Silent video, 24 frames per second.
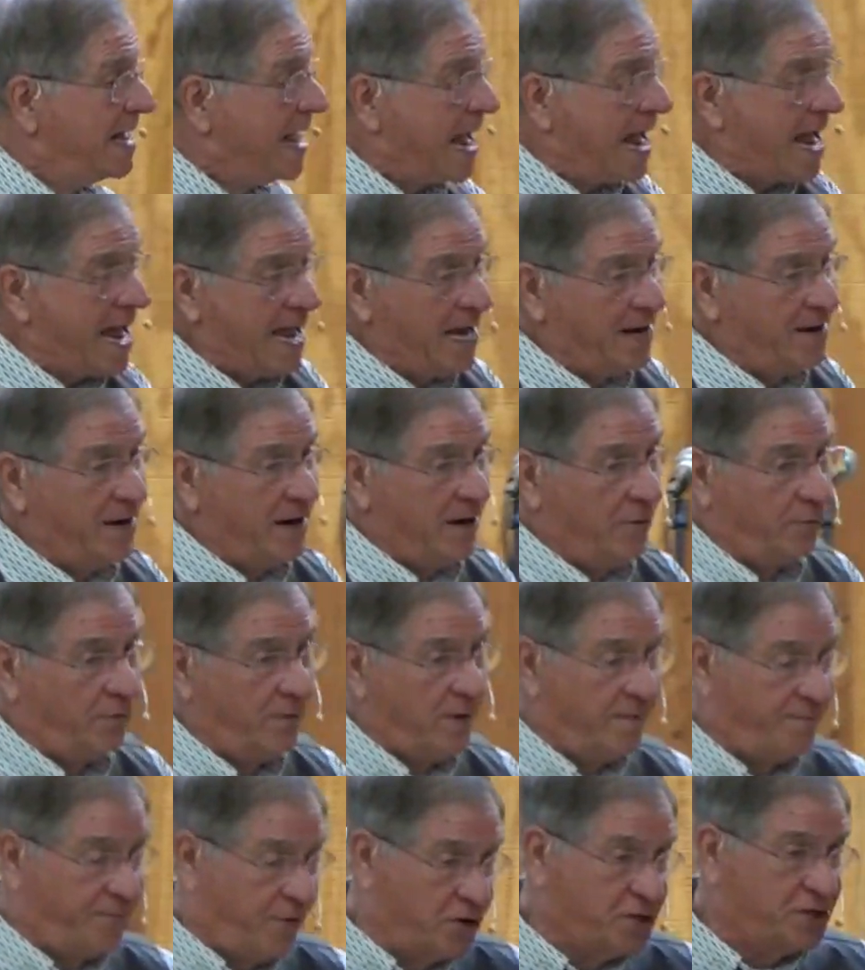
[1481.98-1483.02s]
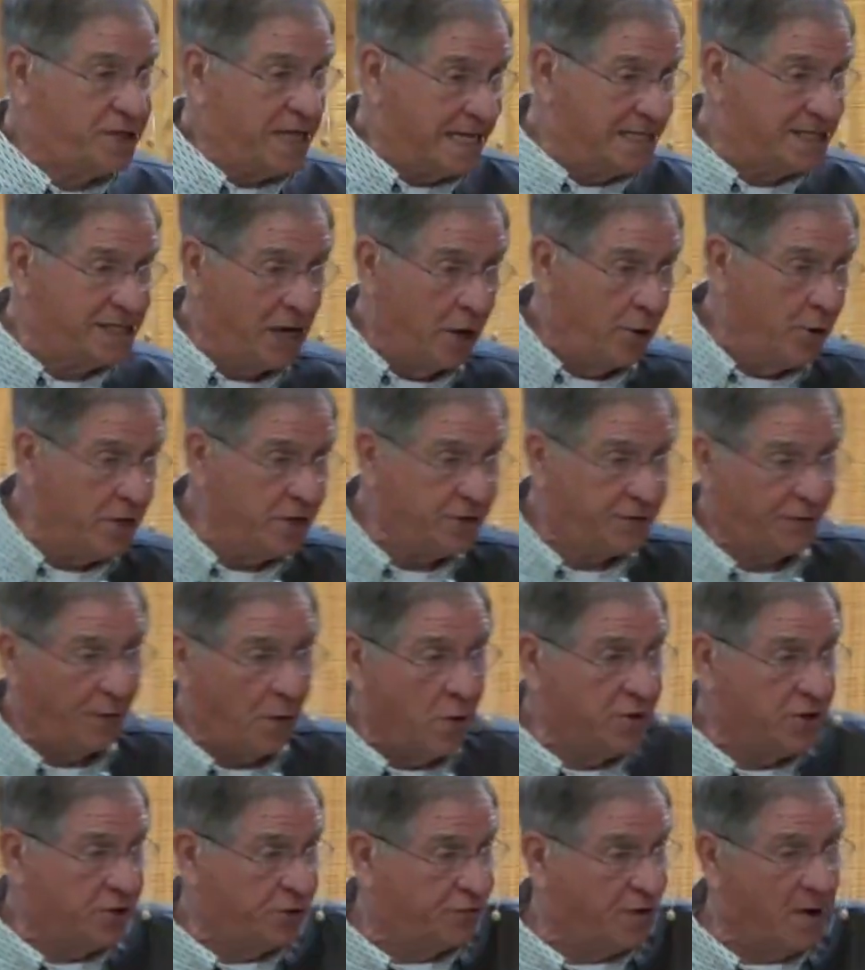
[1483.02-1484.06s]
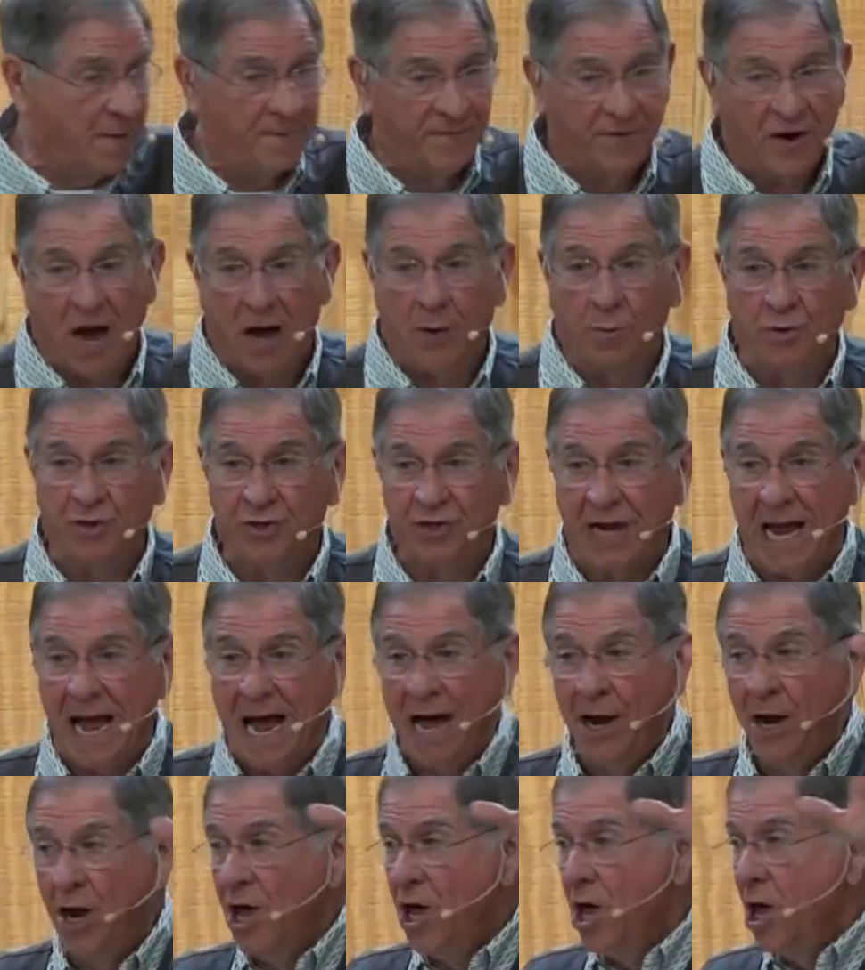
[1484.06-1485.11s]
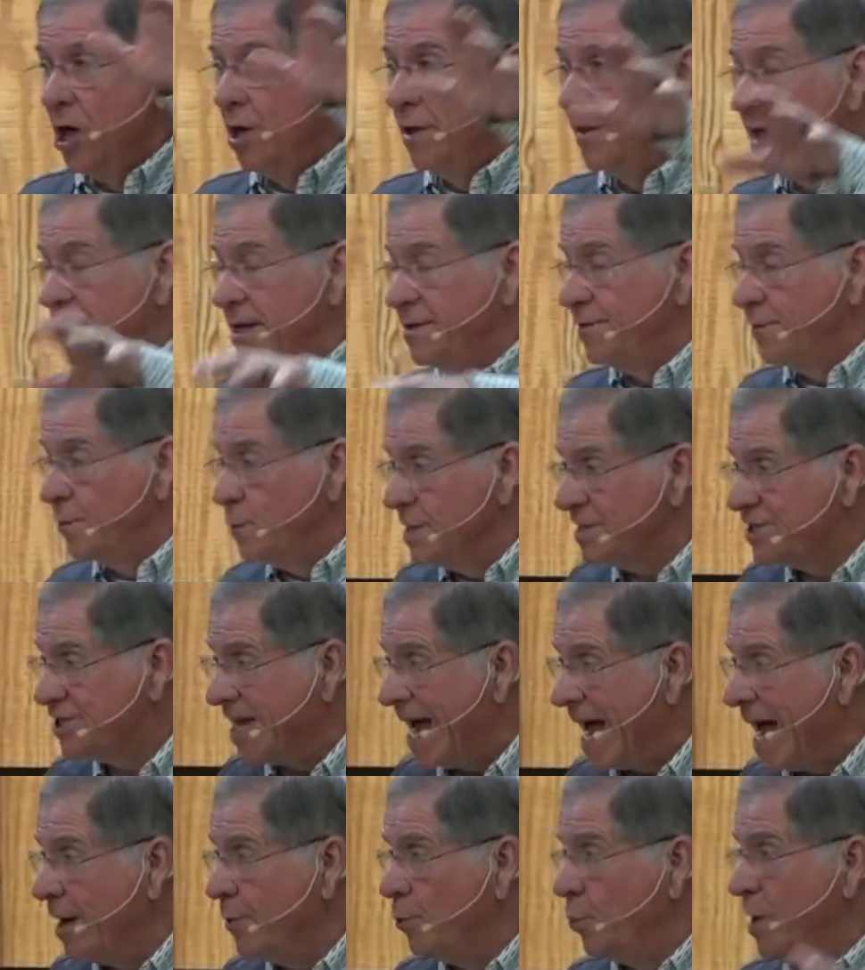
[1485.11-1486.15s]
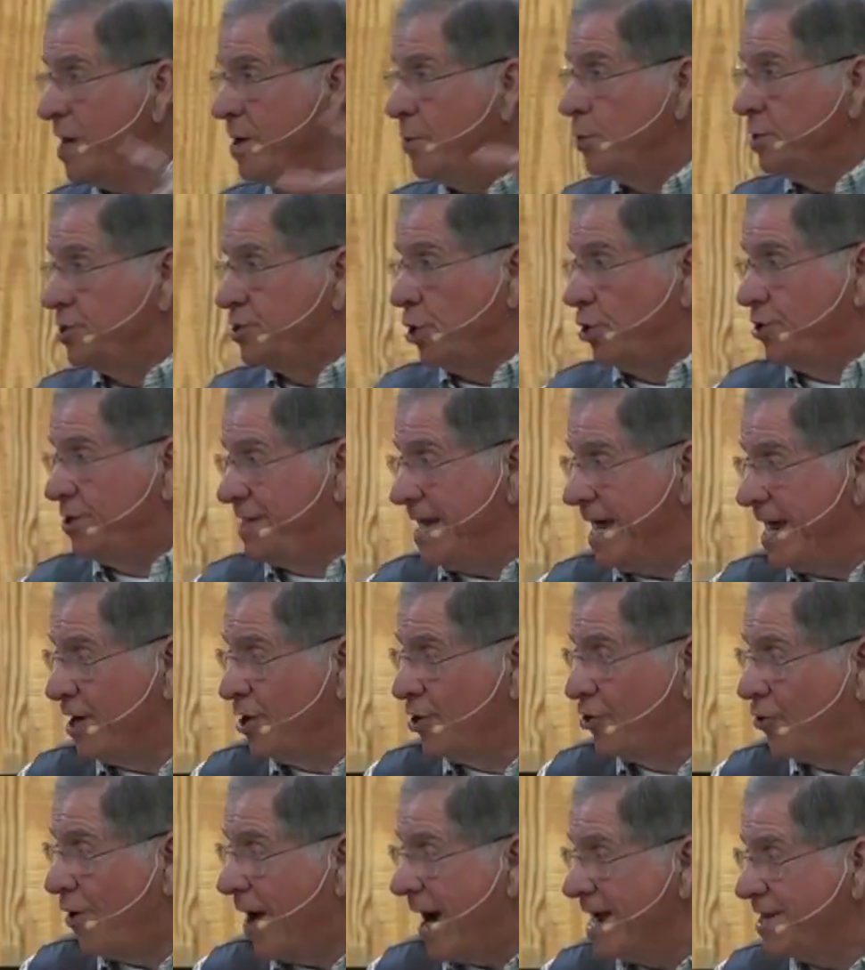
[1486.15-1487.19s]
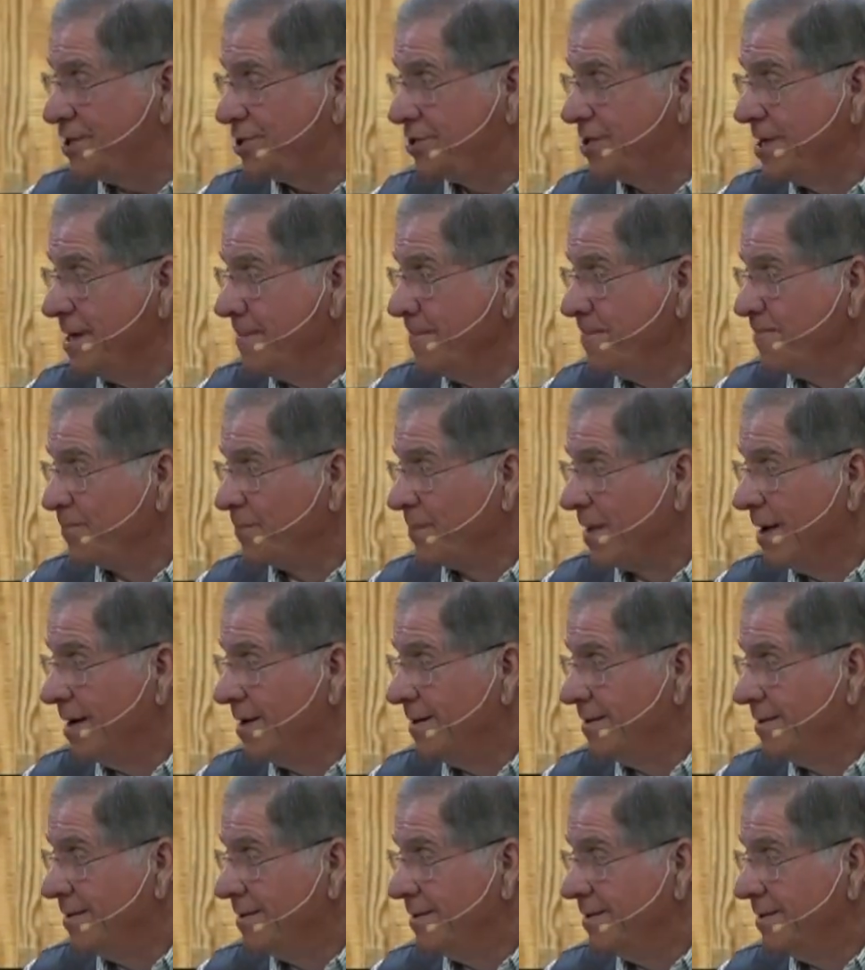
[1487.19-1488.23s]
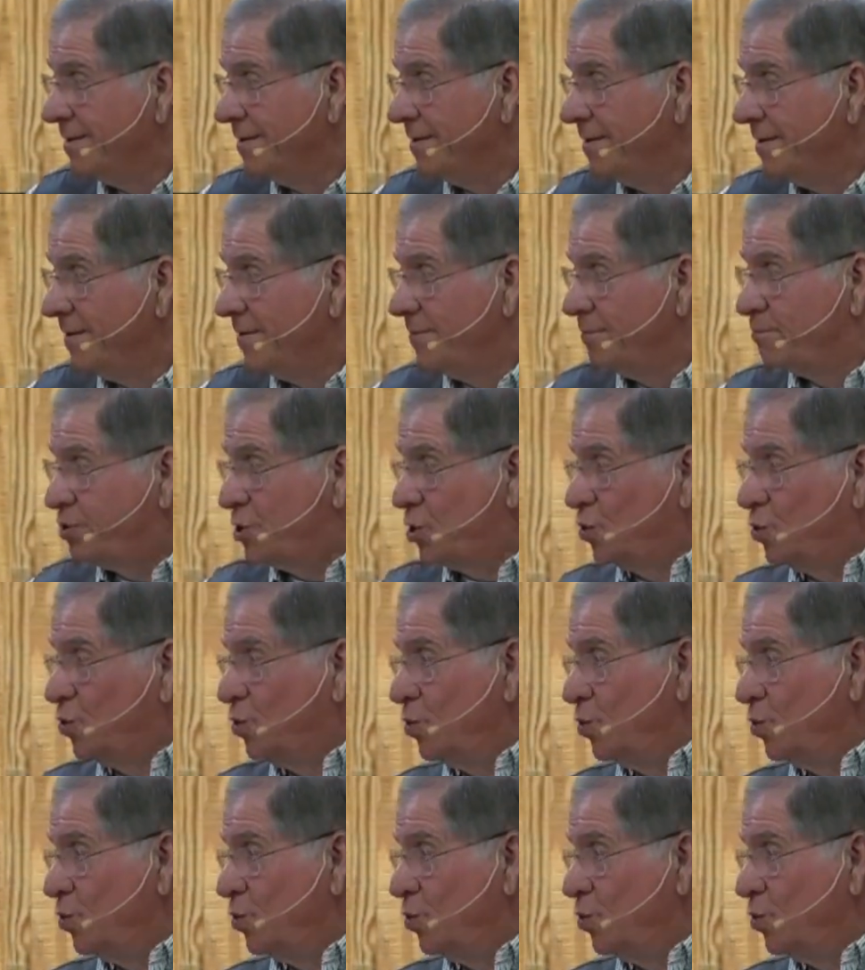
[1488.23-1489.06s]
and uh, First Thessalonians 4, the trump of God will sound, uh, will sound, we which are dead in Christ. Pew.